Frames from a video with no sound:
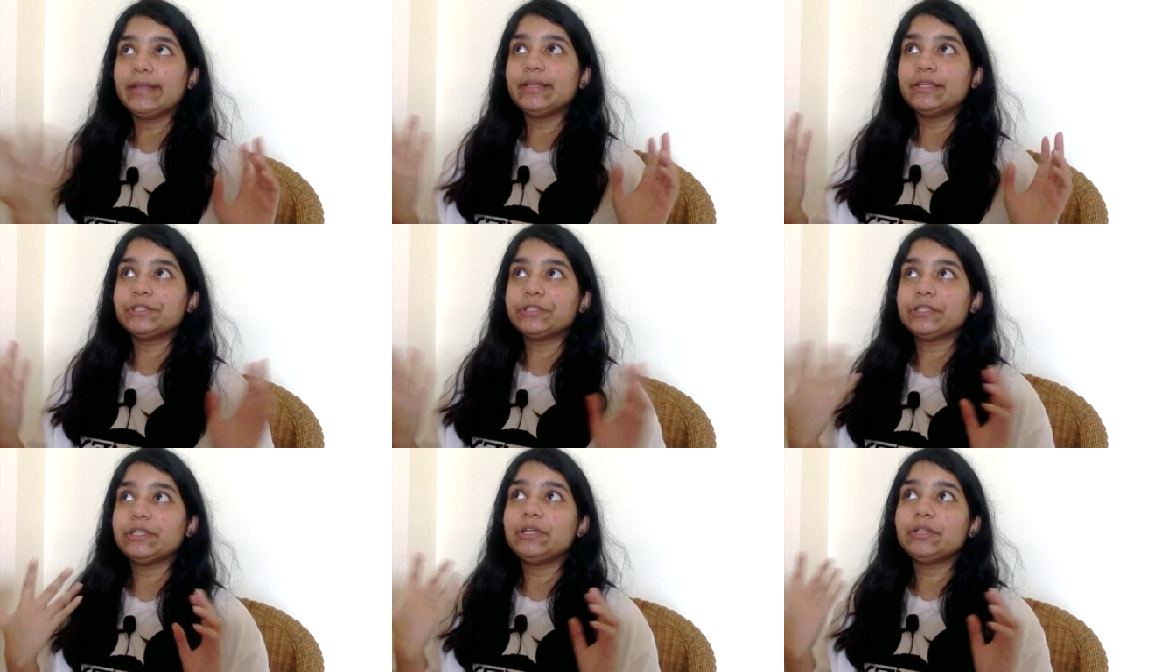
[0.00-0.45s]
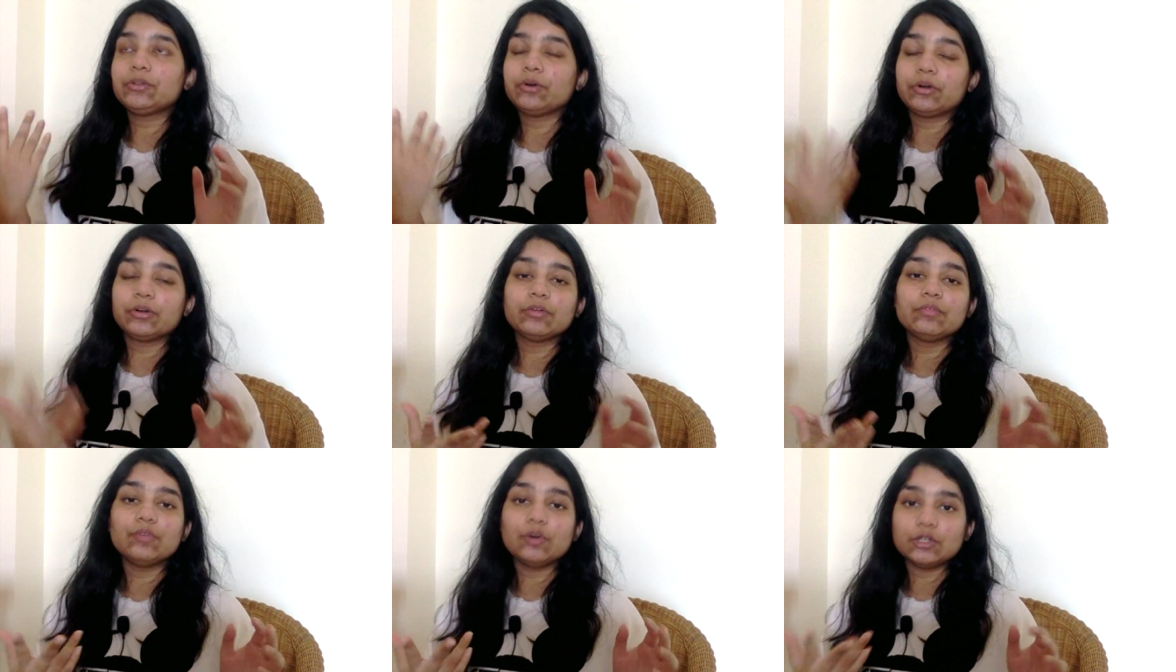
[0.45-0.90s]
I initially
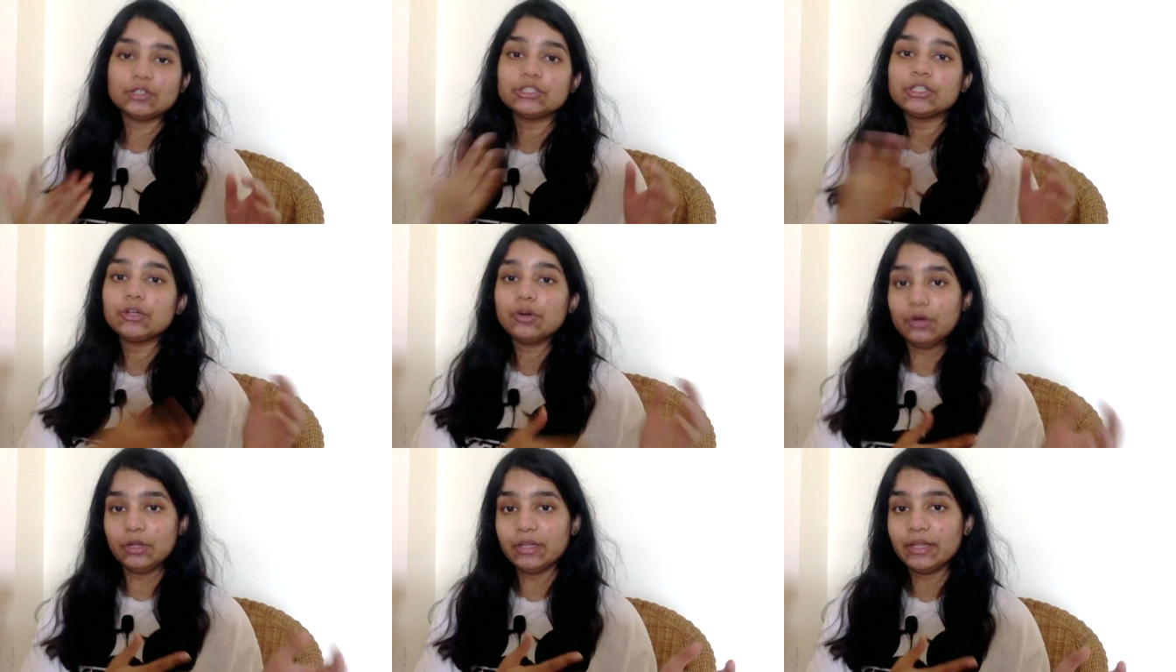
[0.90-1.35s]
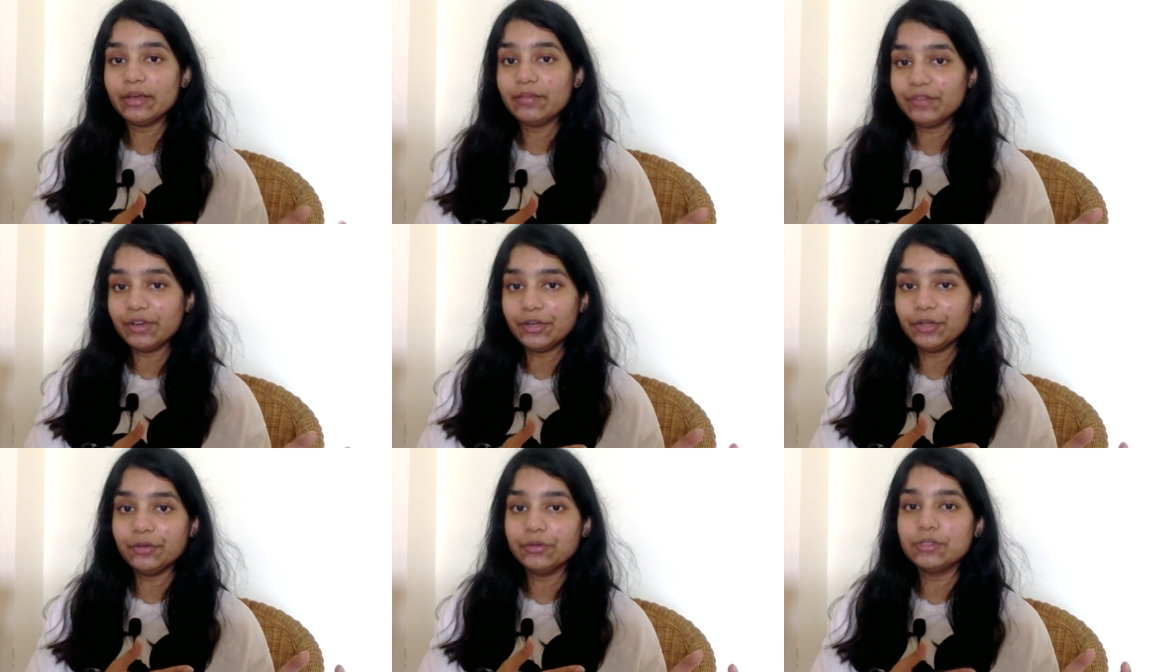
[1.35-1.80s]
thought of watching all their
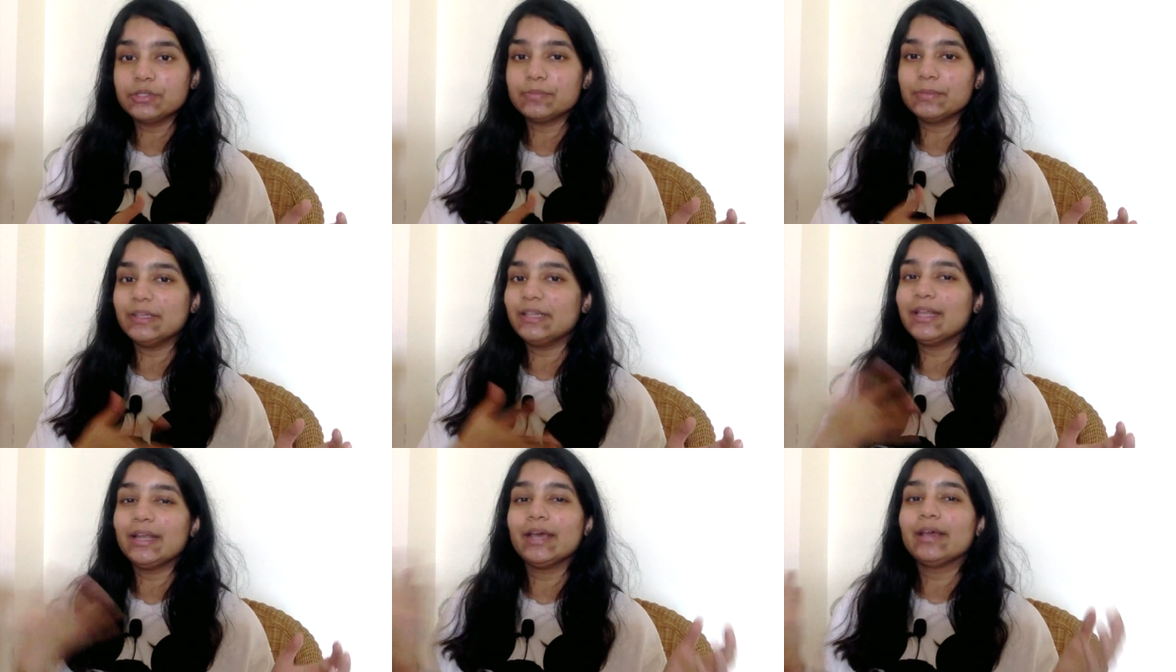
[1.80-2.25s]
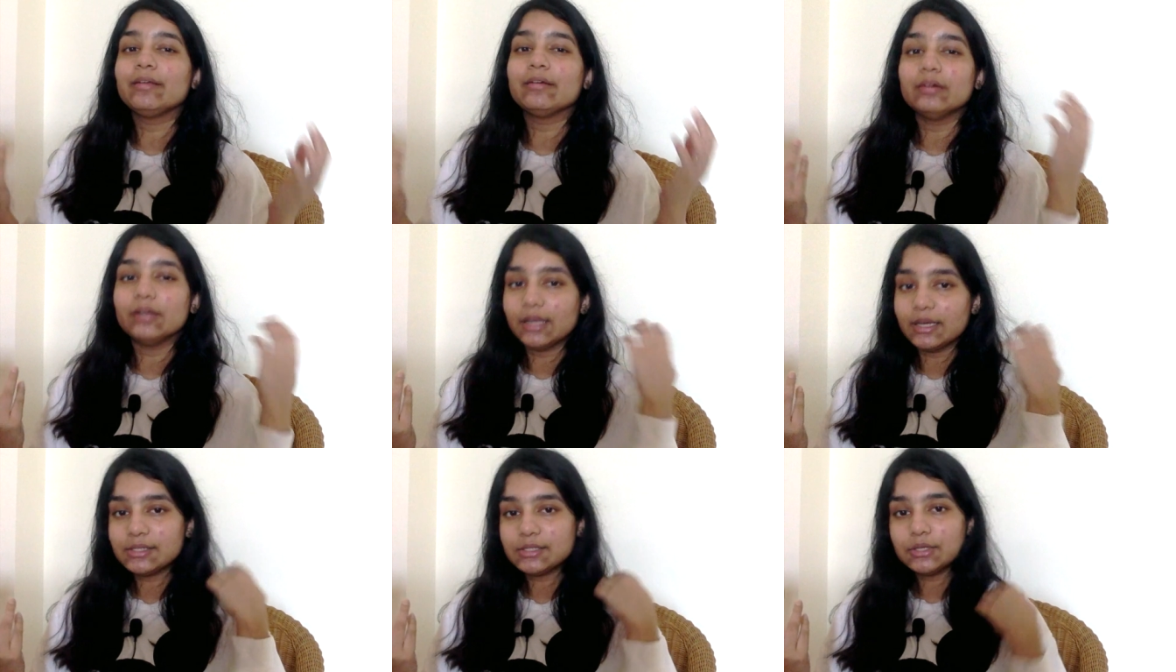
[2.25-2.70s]
videos, but then I
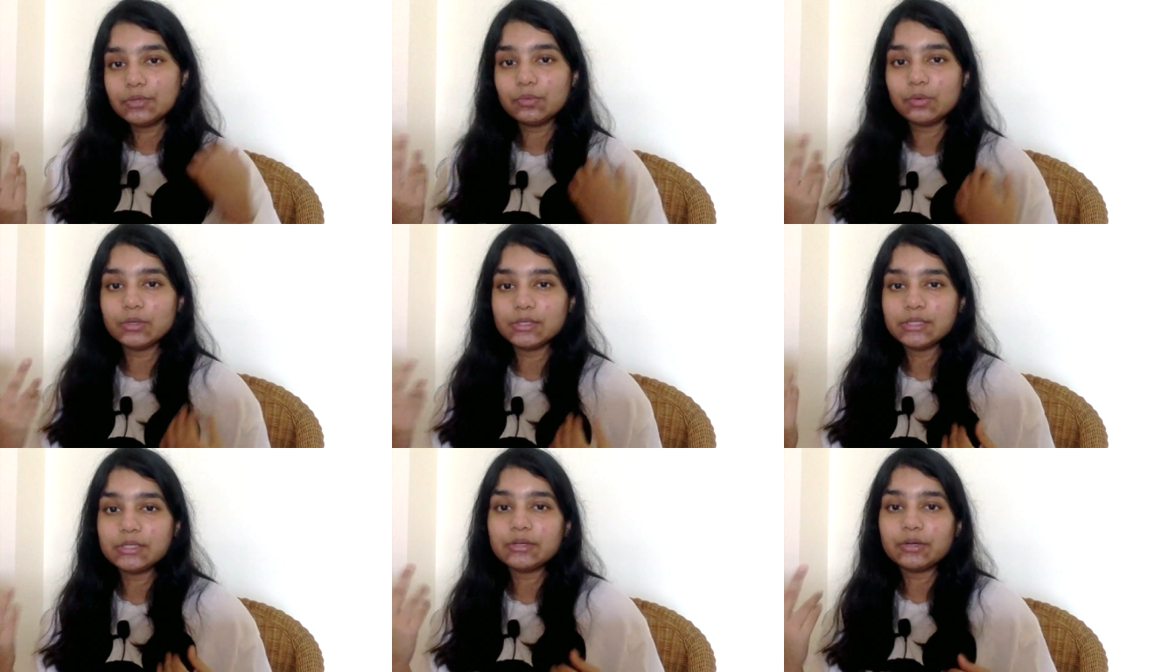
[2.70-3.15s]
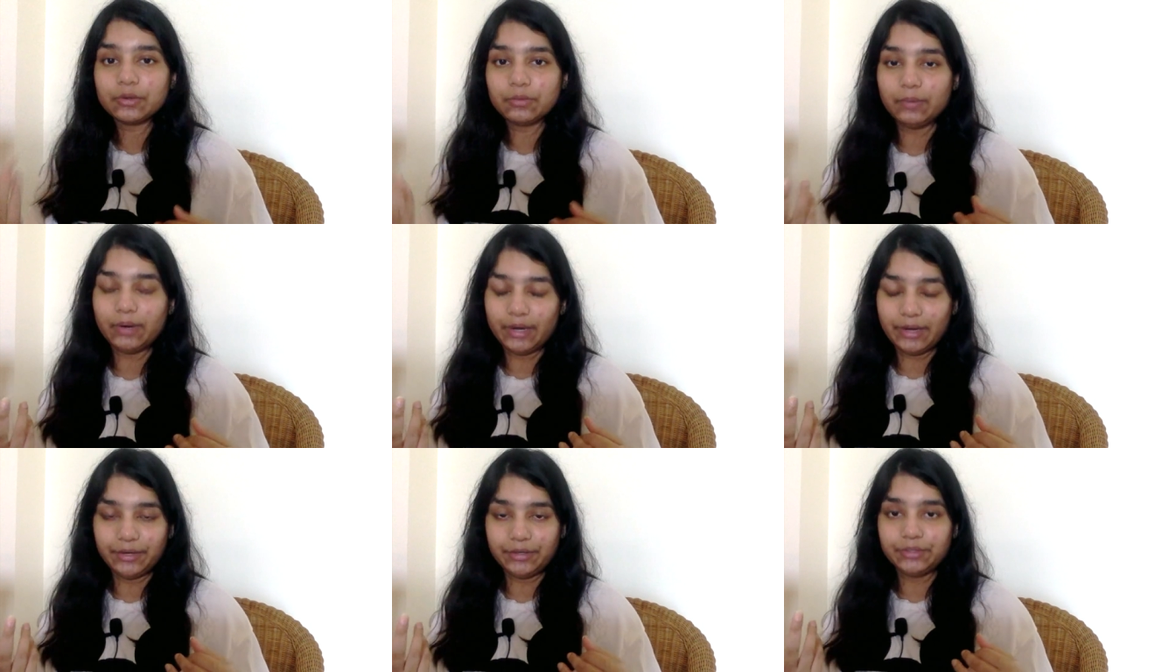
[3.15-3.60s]
realized it wasn't
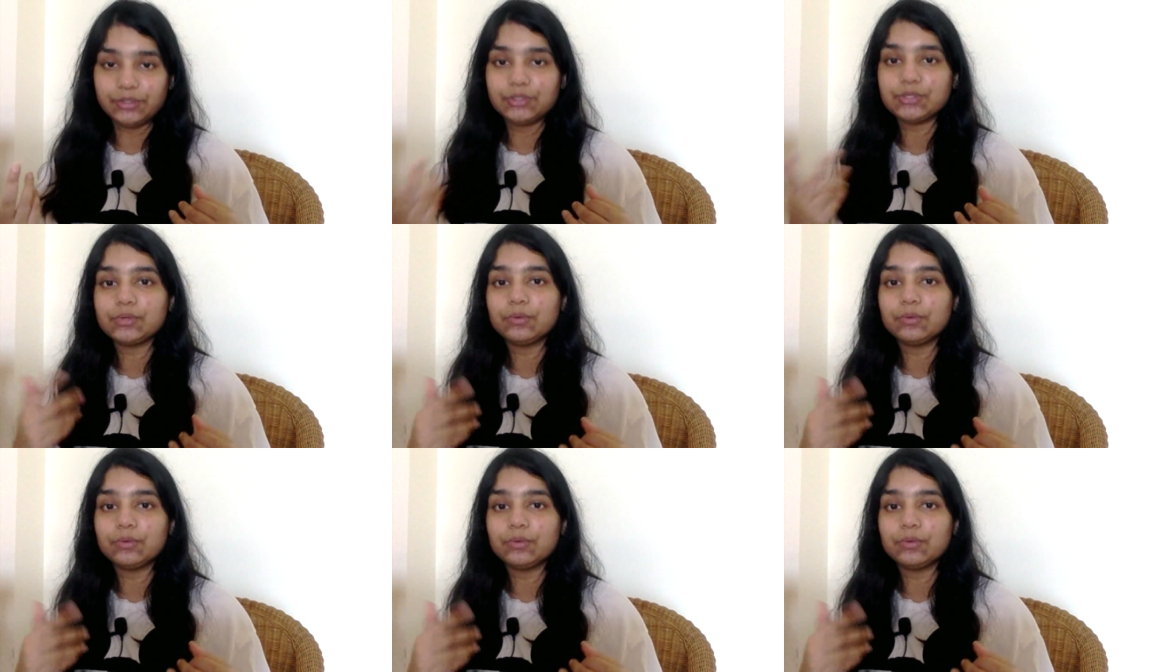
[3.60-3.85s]
required.